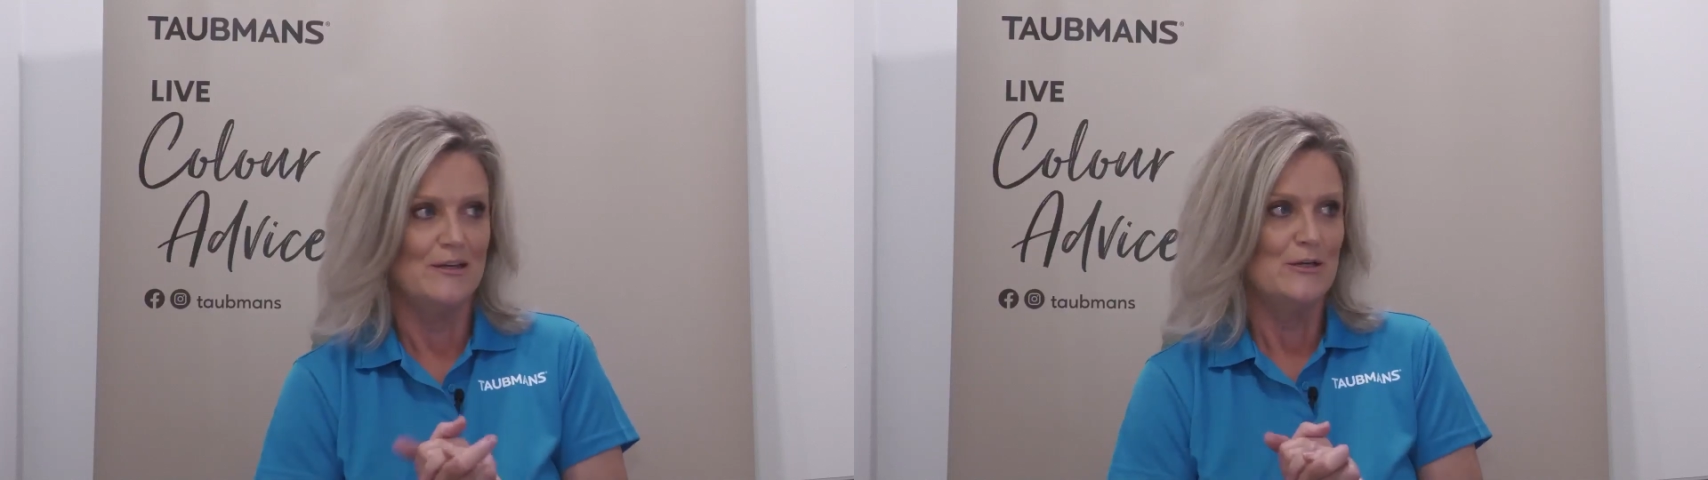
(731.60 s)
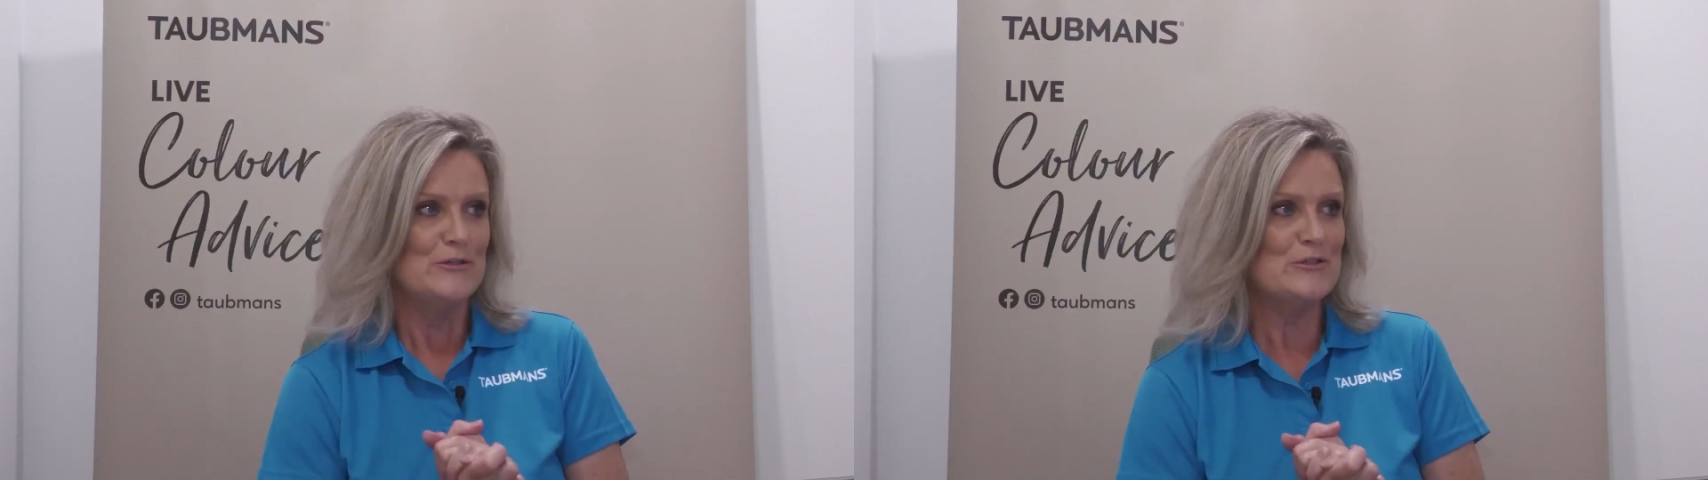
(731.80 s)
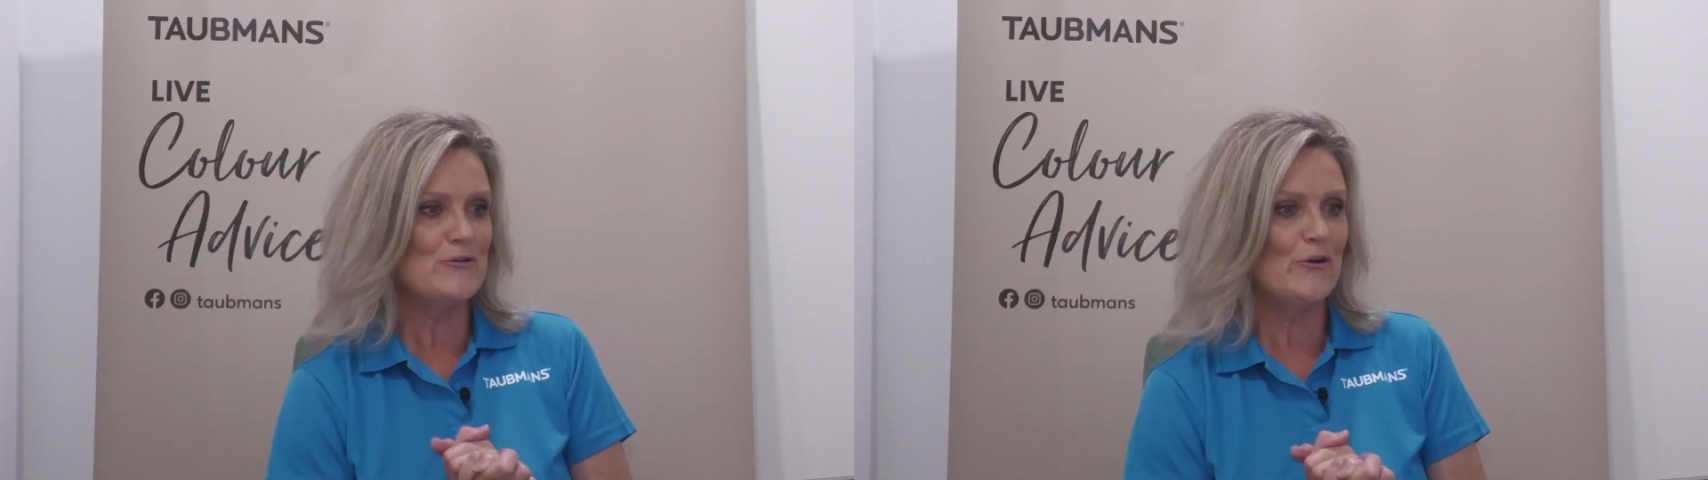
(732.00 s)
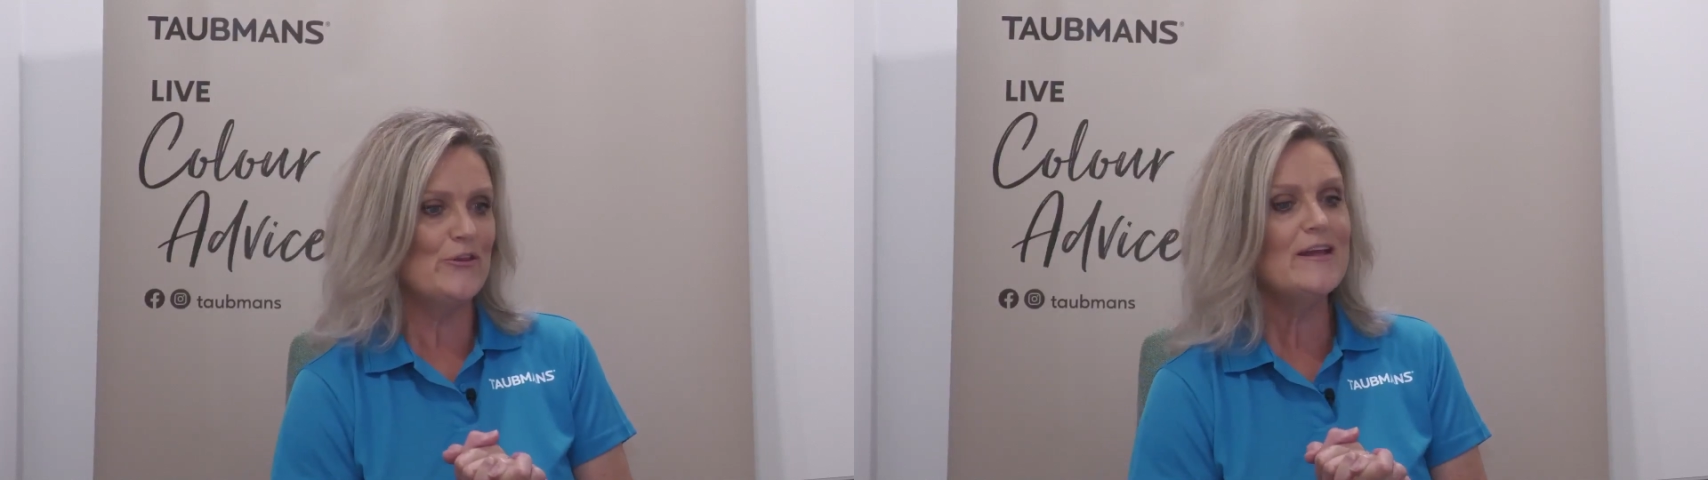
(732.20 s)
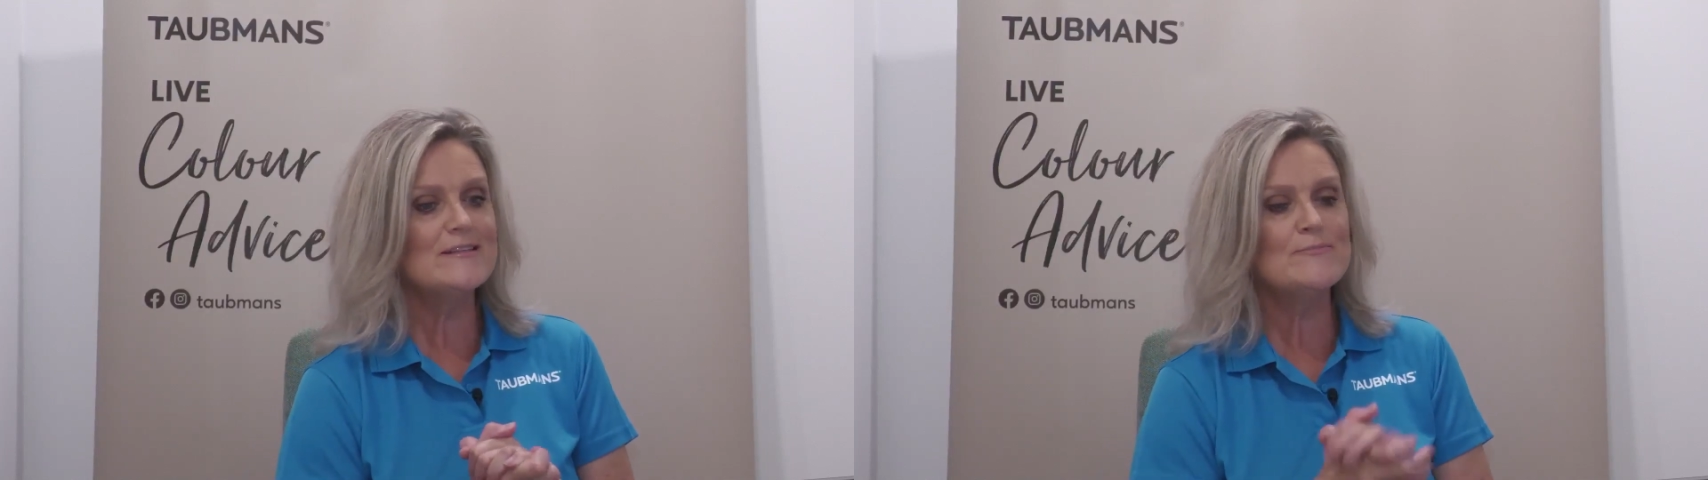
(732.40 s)
So
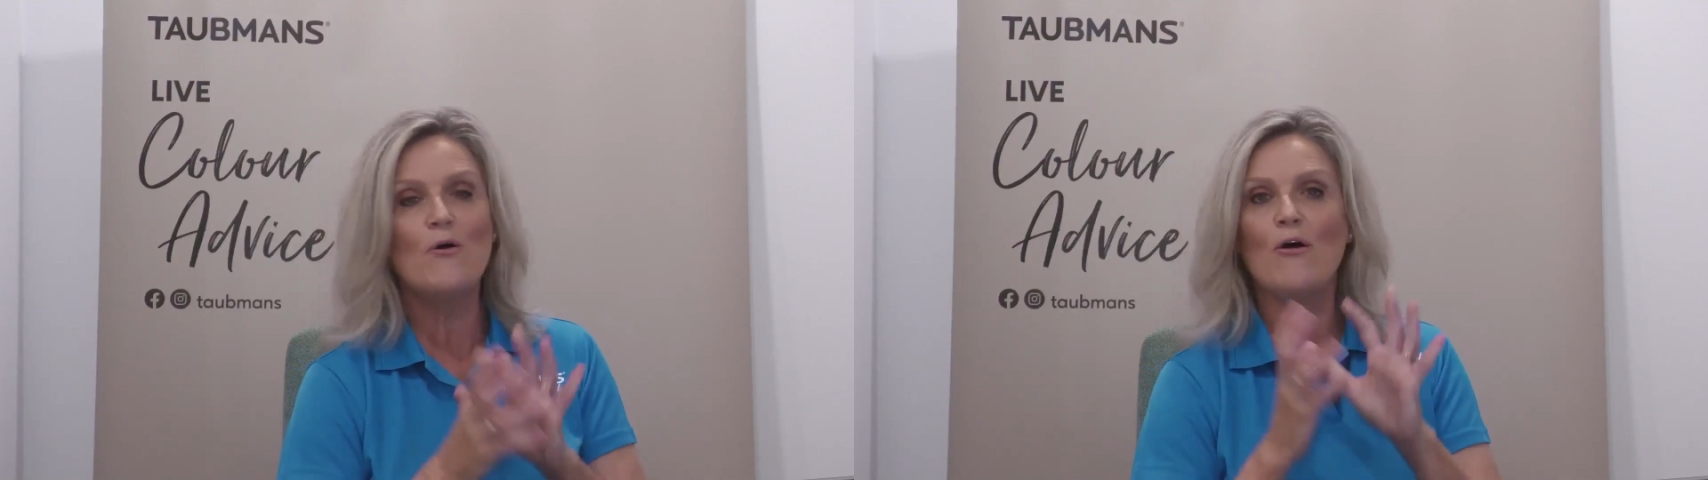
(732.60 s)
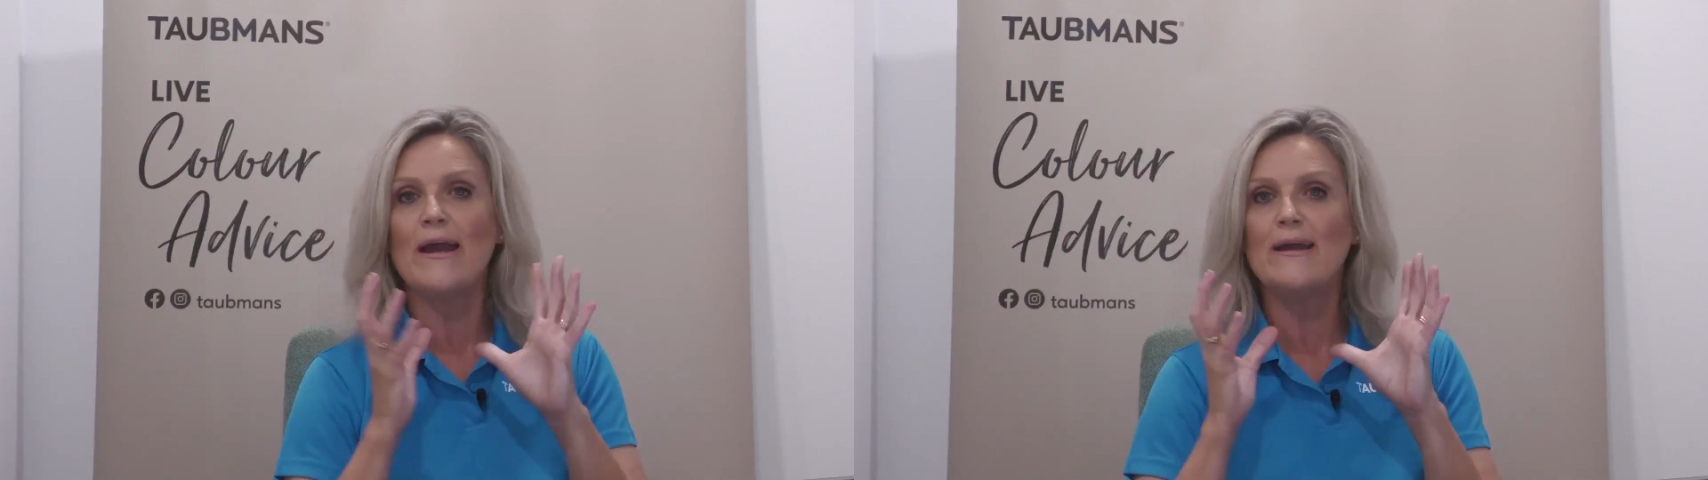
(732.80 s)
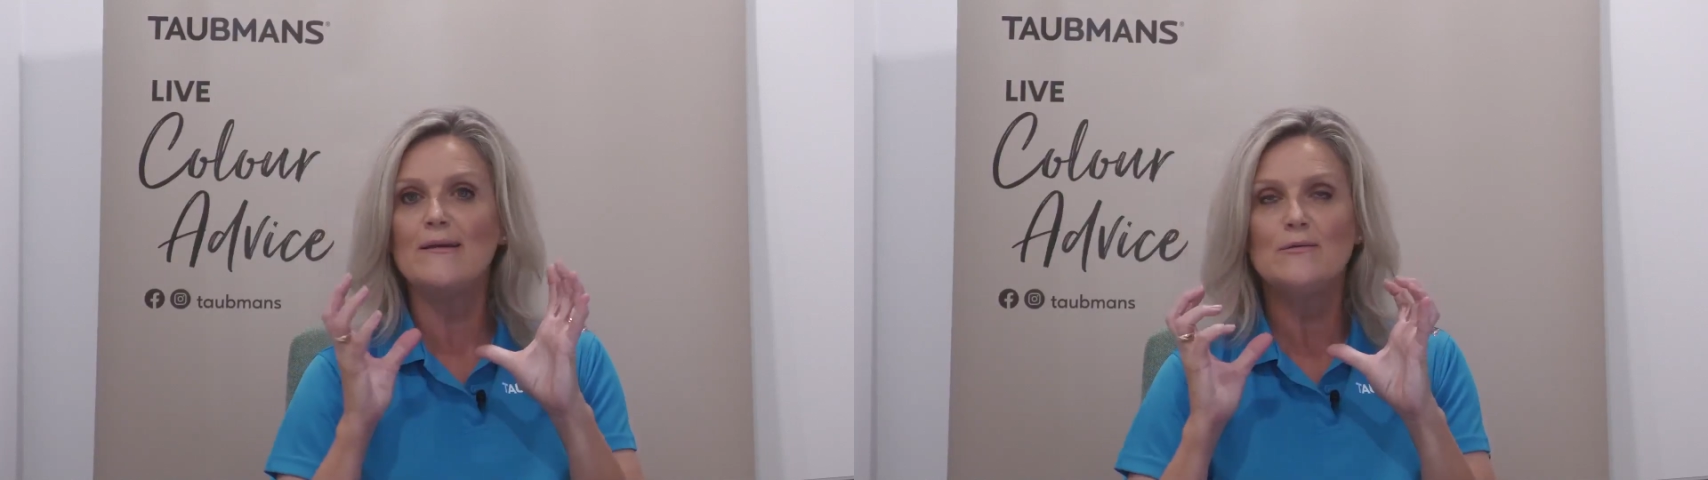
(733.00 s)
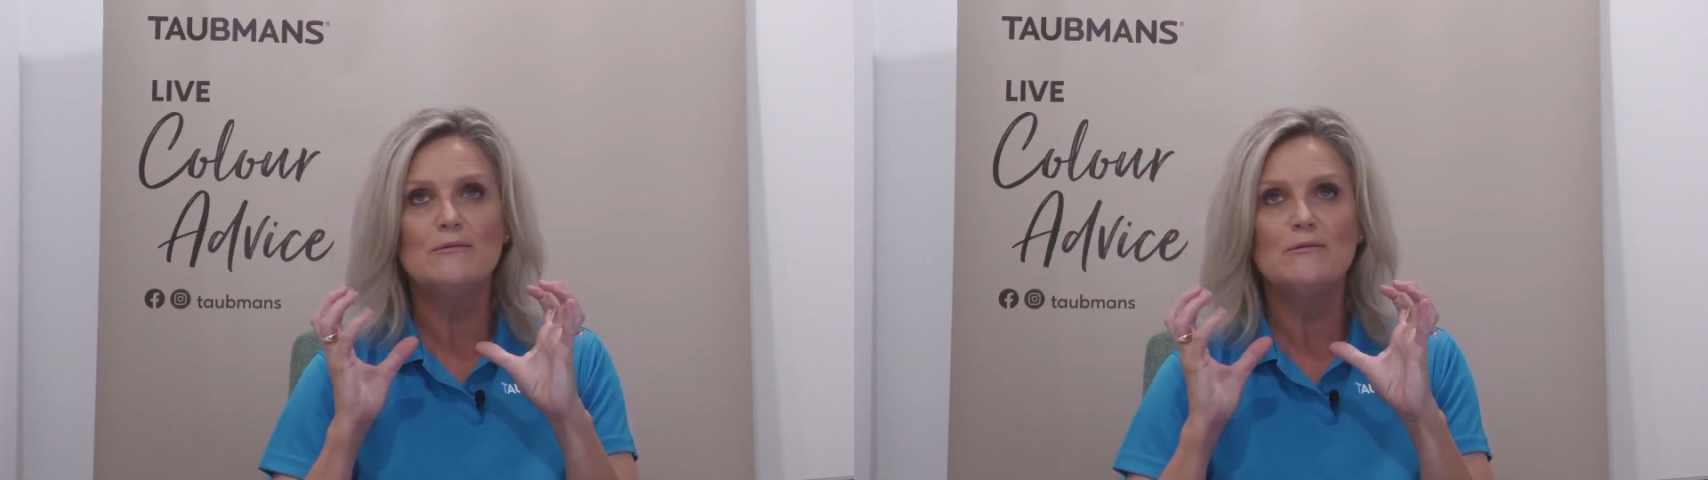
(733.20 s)
that's my